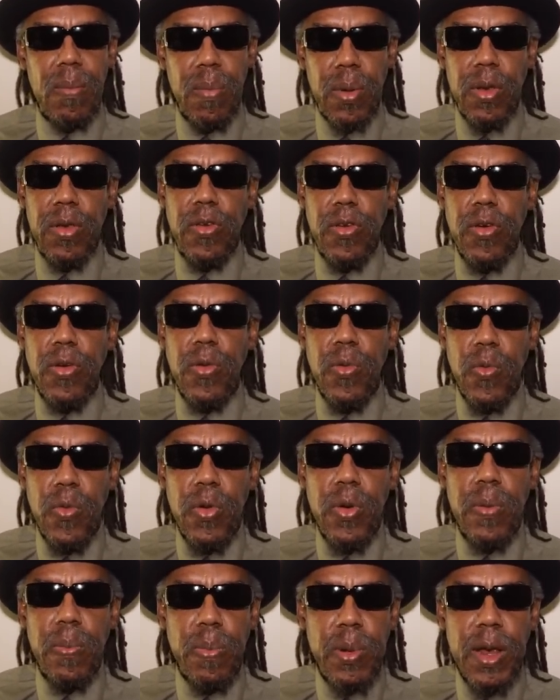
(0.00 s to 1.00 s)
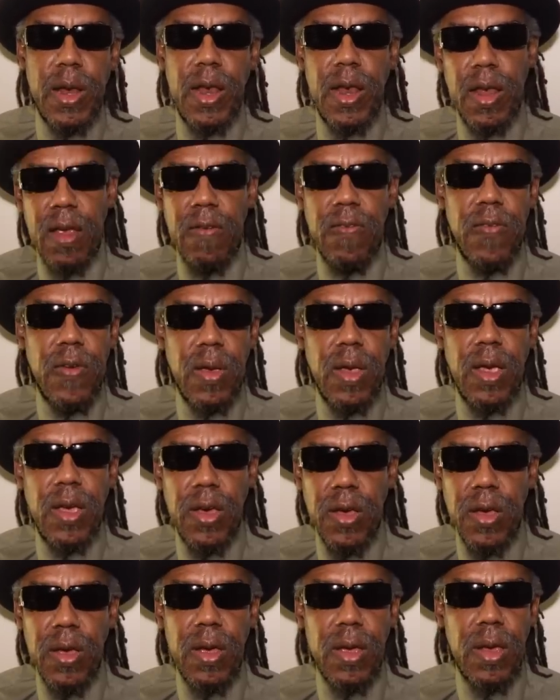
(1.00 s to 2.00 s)
but you would be living
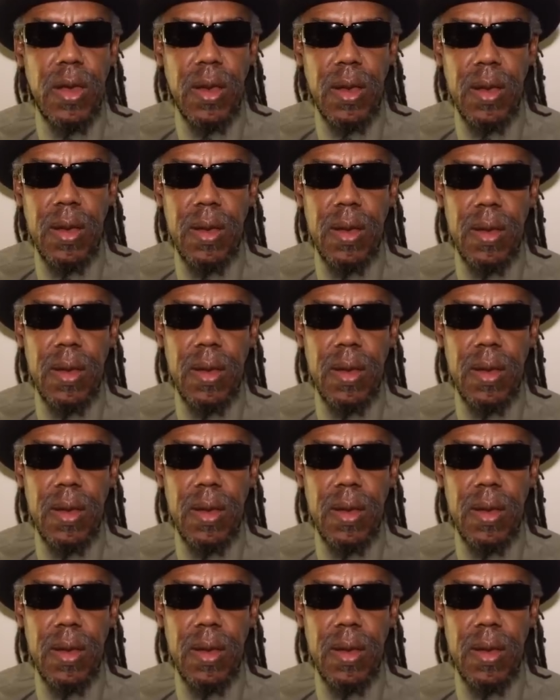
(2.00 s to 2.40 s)
good